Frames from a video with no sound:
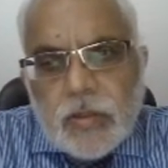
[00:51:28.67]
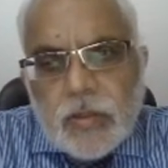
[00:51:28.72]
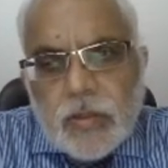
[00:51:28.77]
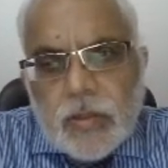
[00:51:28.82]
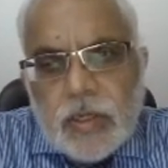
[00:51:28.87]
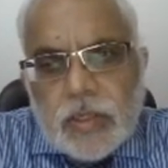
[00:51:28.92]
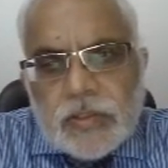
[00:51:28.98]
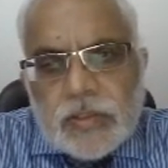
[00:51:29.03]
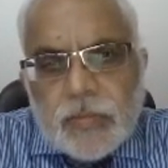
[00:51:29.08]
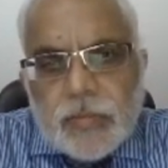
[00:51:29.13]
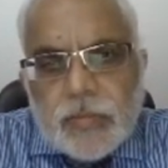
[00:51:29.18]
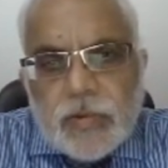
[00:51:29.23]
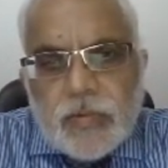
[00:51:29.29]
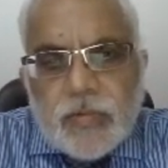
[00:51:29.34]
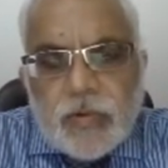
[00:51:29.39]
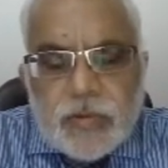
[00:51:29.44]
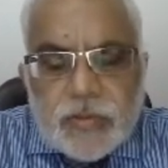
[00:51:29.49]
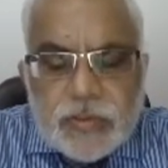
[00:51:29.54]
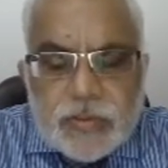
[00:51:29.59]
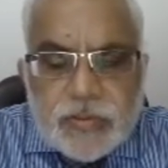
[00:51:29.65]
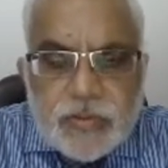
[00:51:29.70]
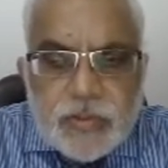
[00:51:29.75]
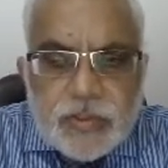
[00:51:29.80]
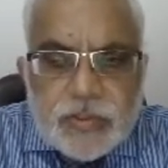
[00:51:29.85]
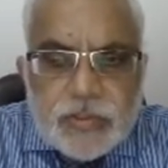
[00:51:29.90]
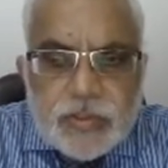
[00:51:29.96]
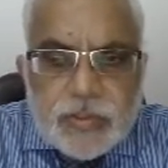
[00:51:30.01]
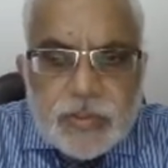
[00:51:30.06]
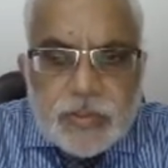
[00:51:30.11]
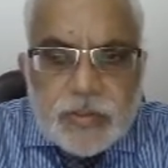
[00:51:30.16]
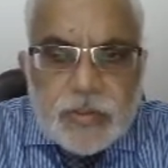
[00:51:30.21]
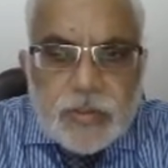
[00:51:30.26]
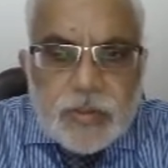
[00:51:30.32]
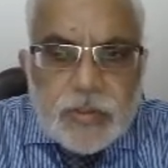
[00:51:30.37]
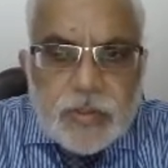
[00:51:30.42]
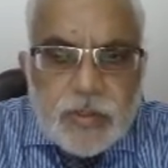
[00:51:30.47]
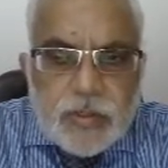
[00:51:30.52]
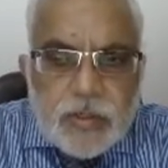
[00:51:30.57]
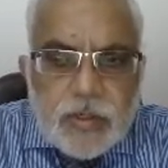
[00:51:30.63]
accepted for registration.
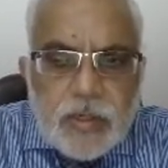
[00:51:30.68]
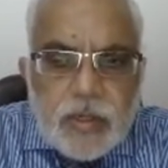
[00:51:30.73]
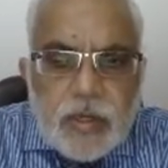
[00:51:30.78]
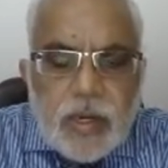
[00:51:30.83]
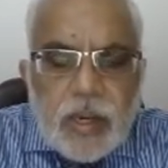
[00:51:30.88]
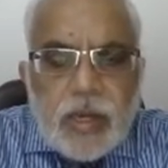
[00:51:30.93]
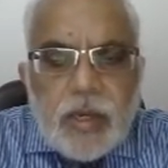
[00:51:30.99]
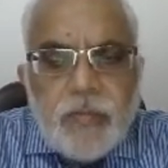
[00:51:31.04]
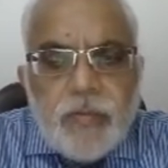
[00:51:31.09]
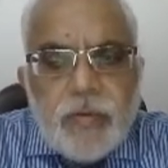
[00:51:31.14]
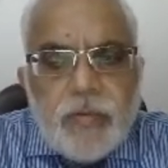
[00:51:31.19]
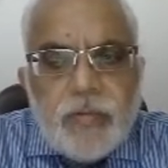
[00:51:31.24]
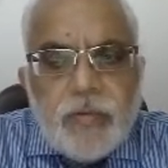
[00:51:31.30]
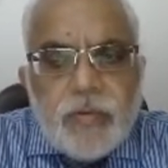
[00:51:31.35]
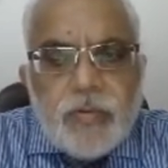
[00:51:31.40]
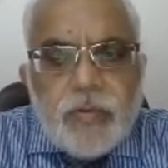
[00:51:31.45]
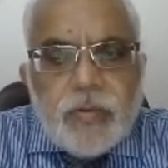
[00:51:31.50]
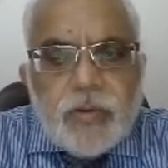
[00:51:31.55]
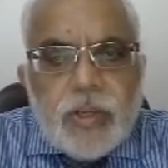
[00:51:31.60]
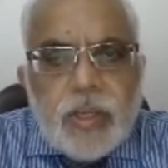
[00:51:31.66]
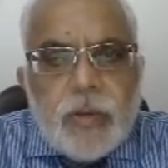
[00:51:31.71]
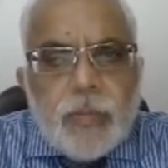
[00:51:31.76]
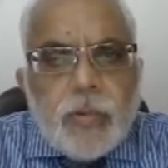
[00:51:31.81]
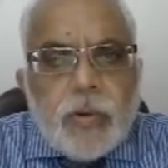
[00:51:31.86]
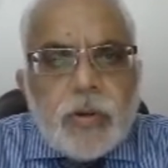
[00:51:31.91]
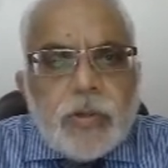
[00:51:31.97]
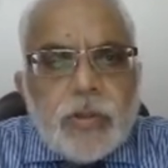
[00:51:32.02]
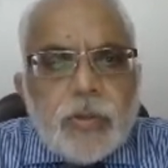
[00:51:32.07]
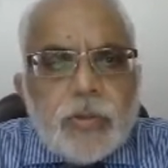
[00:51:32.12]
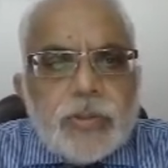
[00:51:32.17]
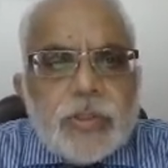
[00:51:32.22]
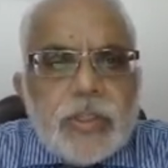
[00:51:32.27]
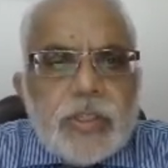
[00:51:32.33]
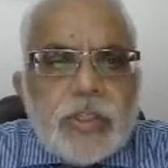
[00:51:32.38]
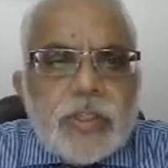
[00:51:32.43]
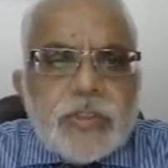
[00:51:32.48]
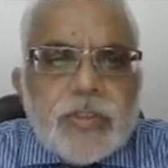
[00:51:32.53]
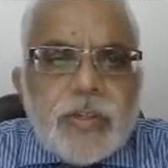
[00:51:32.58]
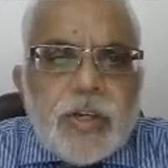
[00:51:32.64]
And even if you keep on using
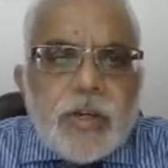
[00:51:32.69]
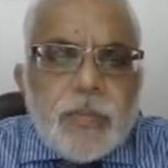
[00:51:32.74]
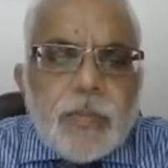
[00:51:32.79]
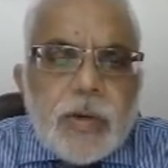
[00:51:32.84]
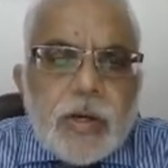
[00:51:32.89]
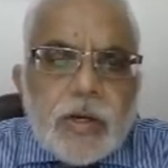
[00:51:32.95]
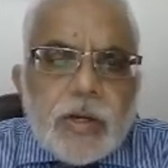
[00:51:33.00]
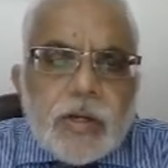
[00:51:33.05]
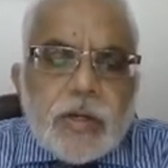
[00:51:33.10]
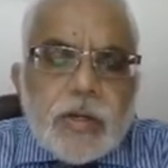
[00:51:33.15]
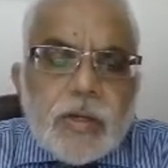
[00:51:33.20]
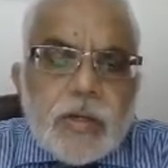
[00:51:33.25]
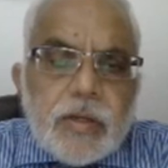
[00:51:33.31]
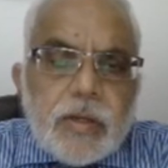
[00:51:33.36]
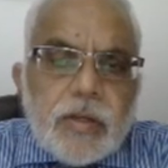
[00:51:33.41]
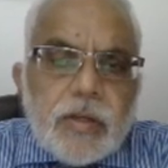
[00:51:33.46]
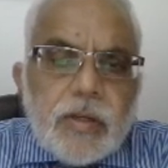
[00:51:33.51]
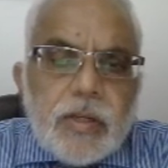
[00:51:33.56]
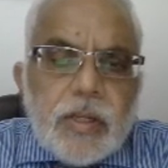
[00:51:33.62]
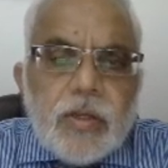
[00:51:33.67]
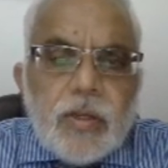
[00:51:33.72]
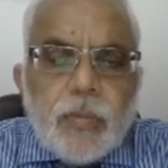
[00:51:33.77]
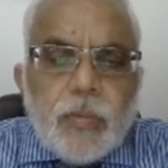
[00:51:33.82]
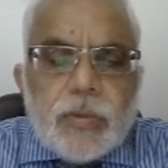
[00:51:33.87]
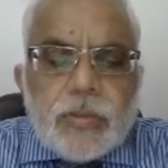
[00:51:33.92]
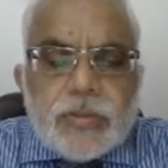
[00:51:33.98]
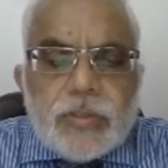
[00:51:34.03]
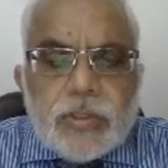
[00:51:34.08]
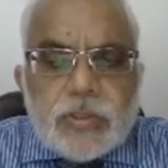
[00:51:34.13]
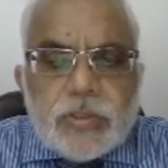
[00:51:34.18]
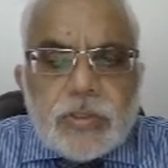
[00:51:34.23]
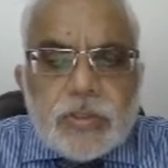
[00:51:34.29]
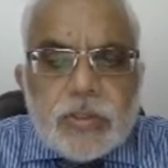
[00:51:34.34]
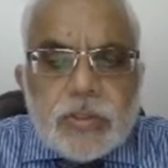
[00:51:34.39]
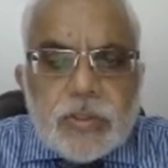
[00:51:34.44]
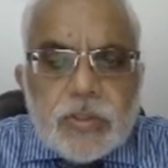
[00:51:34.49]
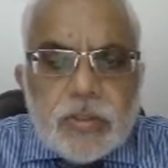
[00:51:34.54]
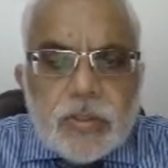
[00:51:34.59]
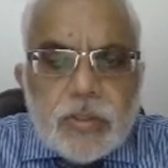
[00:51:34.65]
this trademark in your business
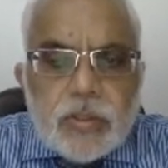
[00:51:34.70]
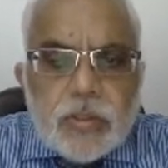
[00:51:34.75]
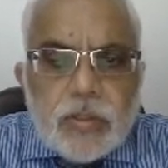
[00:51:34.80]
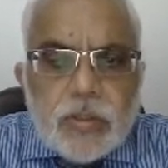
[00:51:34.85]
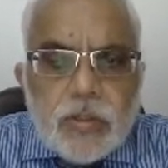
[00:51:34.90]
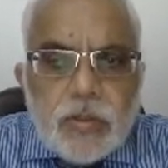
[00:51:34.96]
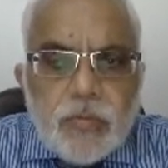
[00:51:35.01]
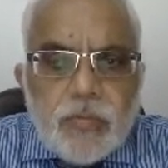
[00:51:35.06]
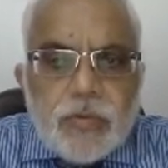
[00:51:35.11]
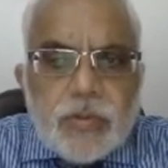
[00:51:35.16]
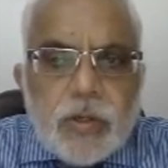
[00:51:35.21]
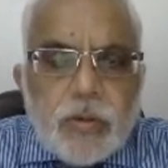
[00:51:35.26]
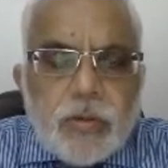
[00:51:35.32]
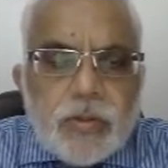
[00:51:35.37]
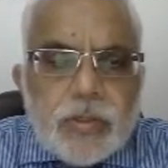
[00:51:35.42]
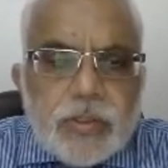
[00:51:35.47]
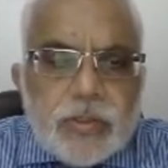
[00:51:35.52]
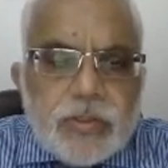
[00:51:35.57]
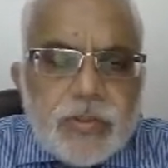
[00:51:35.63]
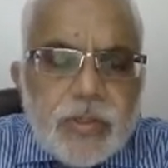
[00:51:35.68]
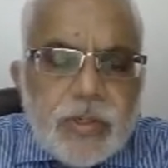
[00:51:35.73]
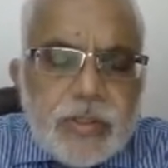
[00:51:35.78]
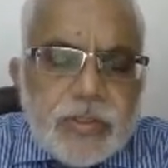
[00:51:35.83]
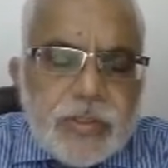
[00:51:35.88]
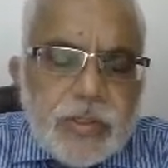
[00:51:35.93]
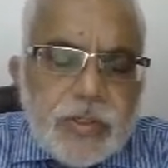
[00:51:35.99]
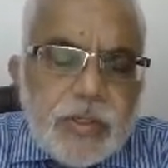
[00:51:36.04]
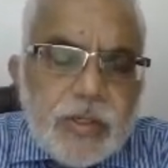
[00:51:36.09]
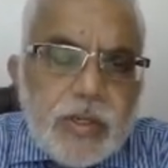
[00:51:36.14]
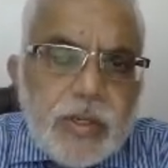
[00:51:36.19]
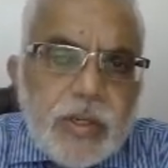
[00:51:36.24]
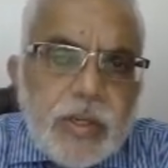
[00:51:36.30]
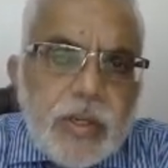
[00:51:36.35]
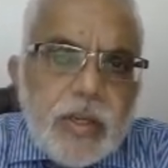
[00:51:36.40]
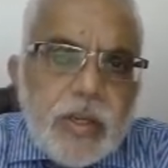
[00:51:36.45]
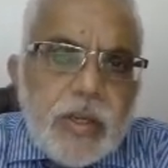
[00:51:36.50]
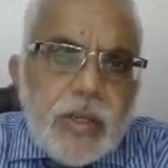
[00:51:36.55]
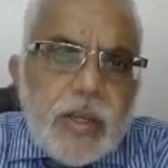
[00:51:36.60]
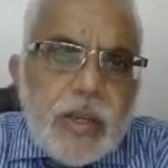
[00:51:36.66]
without registration,
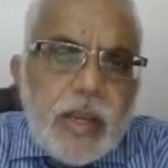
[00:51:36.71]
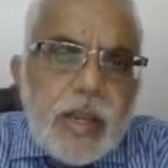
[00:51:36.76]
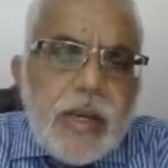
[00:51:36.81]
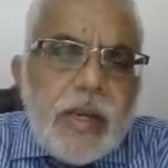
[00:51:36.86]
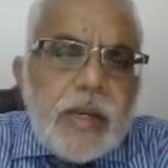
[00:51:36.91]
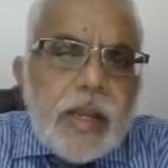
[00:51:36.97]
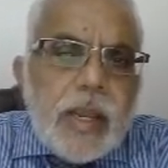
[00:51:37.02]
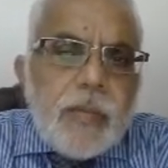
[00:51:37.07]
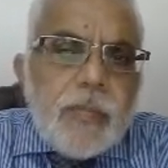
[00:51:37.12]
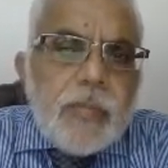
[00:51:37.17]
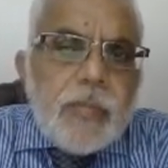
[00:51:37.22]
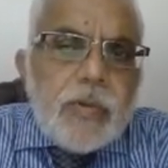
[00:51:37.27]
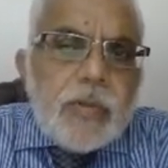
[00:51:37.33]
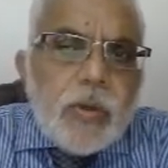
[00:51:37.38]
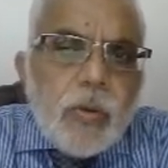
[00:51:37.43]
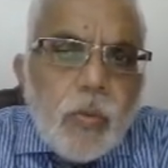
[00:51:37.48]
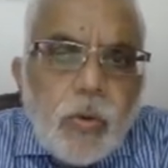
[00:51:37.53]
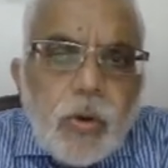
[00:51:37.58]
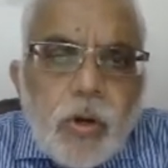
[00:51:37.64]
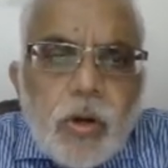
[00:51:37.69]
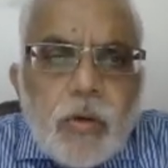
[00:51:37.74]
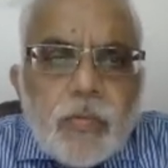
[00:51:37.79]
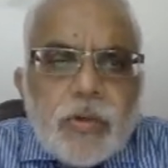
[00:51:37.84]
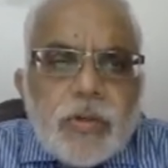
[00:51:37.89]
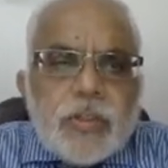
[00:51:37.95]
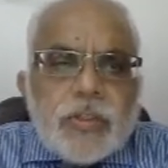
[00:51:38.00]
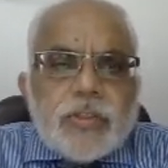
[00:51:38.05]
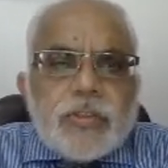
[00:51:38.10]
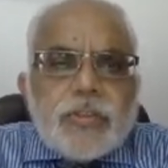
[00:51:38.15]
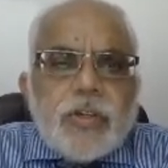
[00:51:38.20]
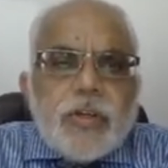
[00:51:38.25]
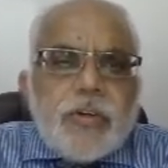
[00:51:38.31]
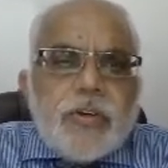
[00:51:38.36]
anytime the owner of the registered